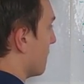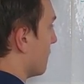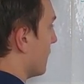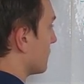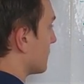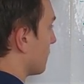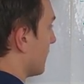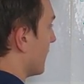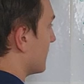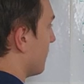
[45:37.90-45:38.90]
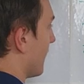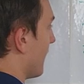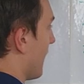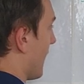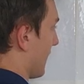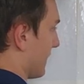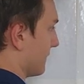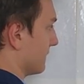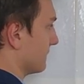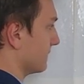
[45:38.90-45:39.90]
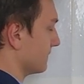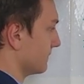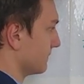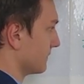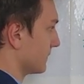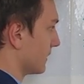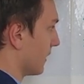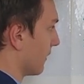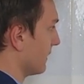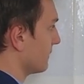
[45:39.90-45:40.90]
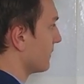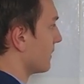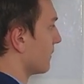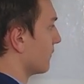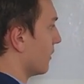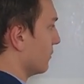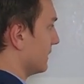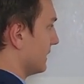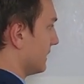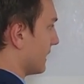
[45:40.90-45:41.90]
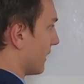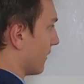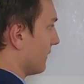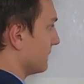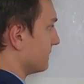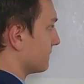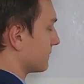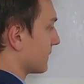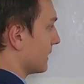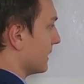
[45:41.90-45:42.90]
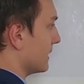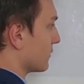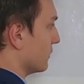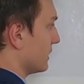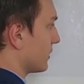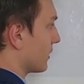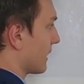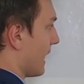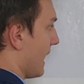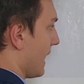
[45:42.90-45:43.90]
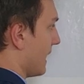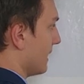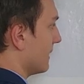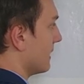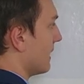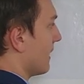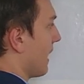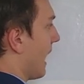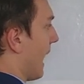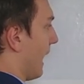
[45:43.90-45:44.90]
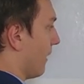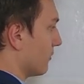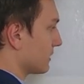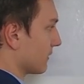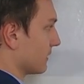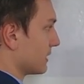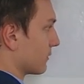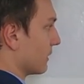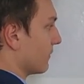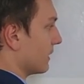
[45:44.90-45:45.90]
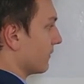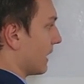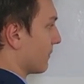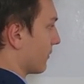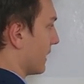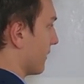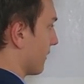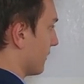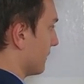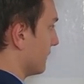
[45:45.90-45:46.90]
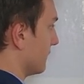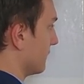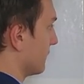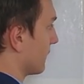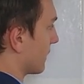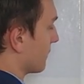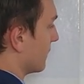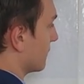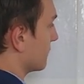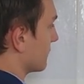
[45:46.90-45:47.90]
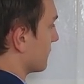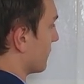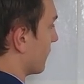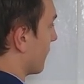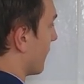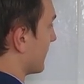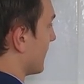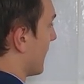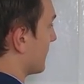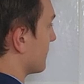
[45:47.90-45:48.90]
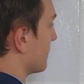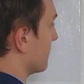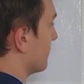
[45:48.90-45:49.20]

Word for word: multiplied by a. All right? What we did there is we took a out of the derivative operator. Right, let me rewrite that.